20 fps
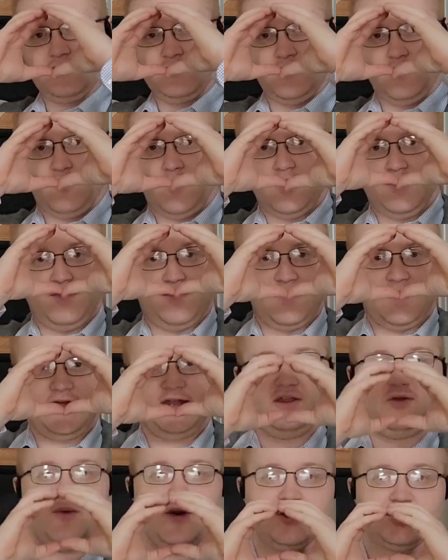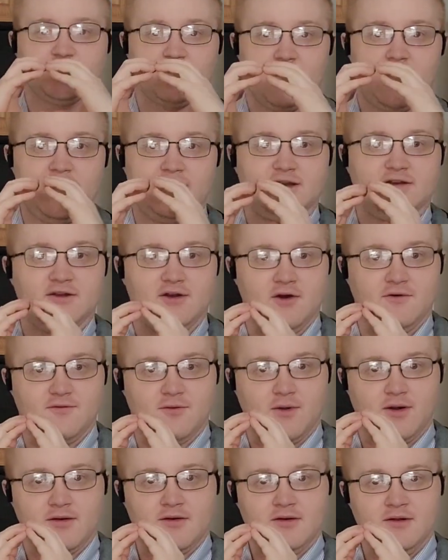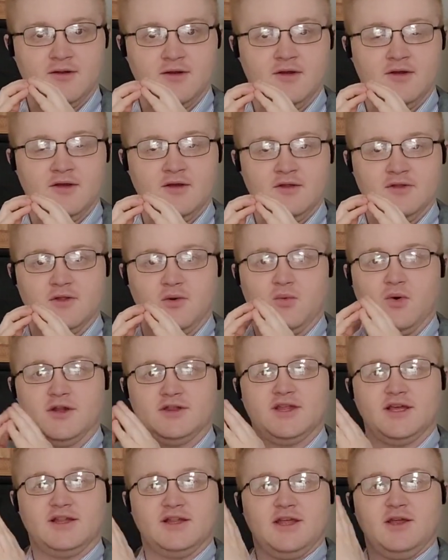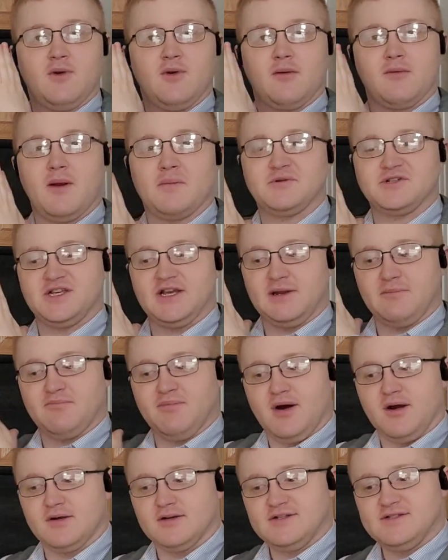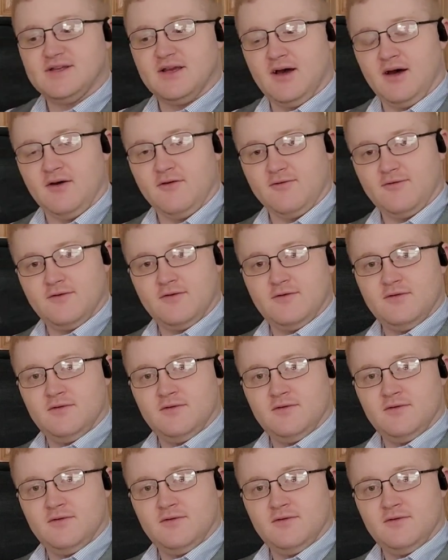the one thing you are trying to go for, the one thing that you are representing parts of.